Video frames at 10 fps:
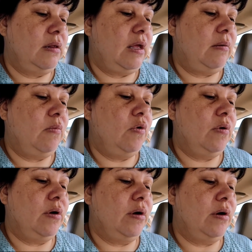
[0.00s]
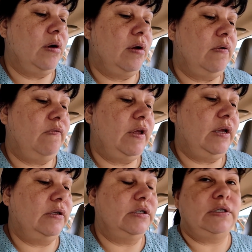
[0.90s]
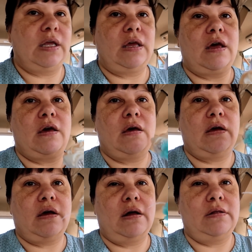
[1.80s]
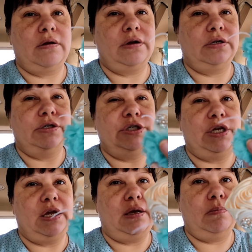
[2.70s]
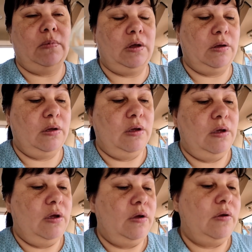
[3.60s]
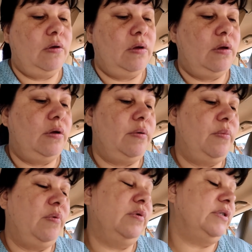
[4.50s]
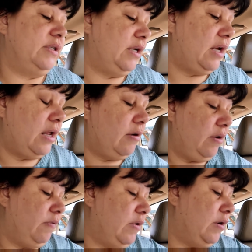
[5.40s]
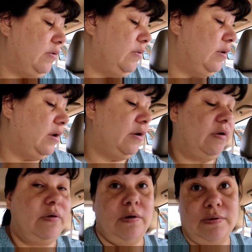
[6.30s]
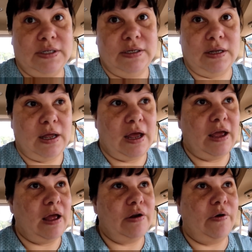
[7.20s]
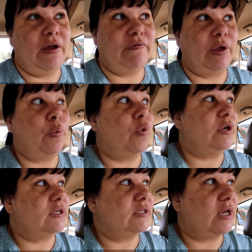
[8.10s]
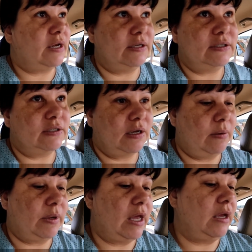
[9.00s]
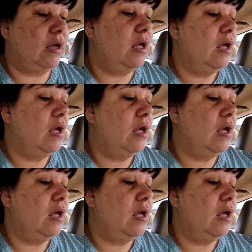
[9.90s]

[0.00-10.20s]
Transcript: like more of like just like a color scheme. We'll see. I don't even know. I don't even know what design. I know I have like one design, and it's cupcake.